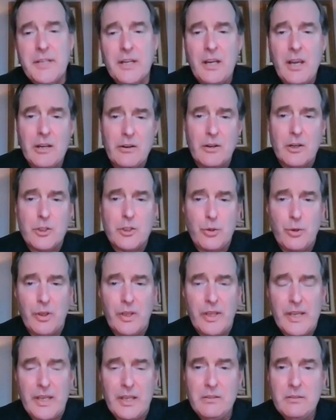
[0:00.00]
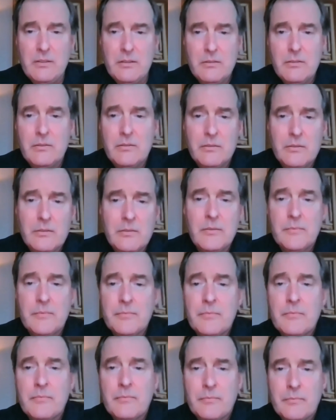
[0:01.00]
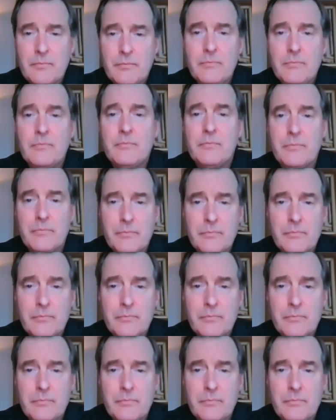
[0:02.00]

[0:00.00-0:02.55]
a tick under a trillion. You are dead on, my